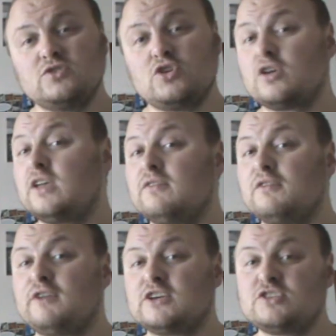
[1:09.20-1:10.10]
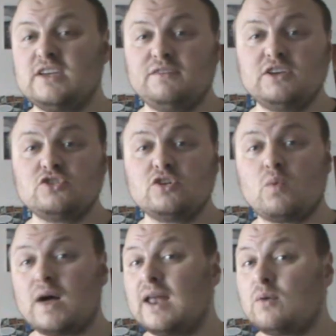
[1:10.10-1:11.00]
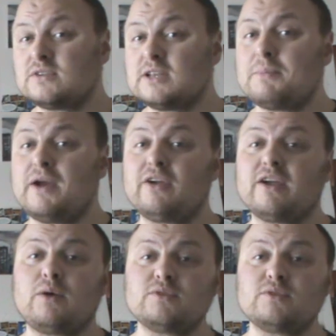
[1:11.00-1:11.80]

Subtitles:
Talking of the Flash TV show, while I was in America,